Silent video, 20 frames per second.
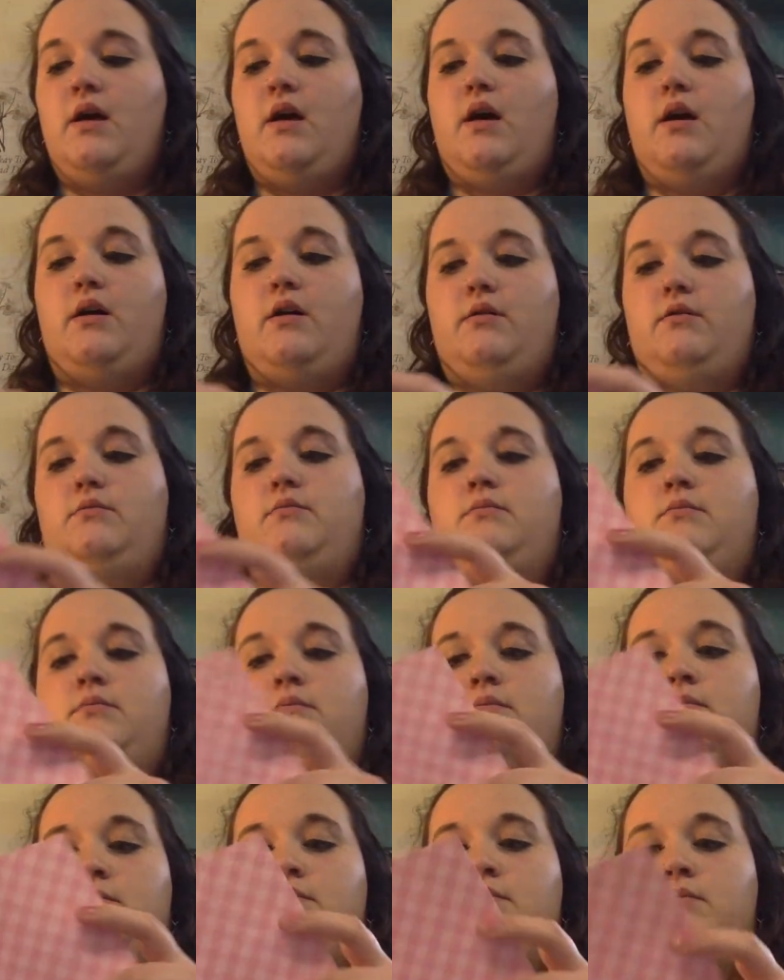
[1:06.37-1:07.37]

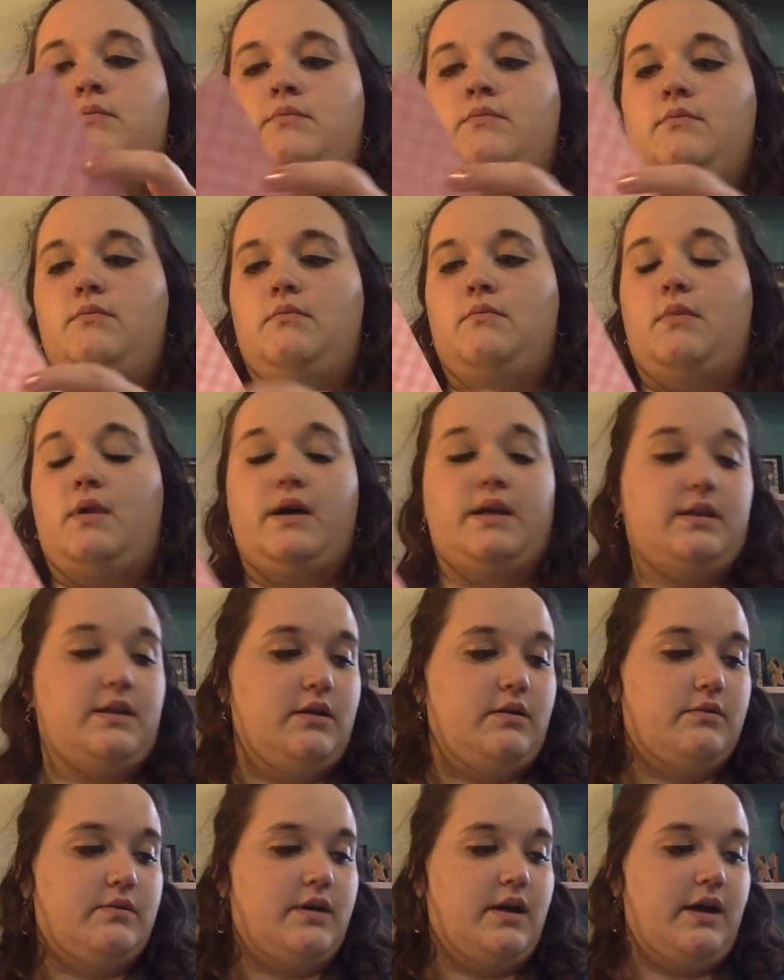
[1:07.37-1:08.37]
my
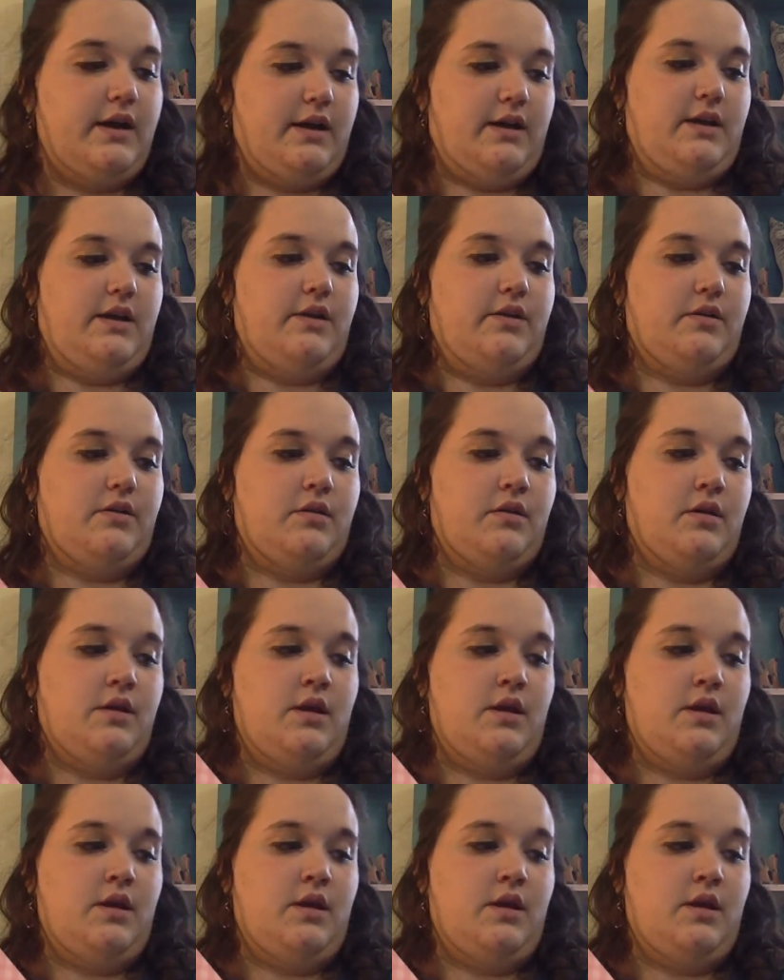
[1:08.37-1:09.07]
little guy here.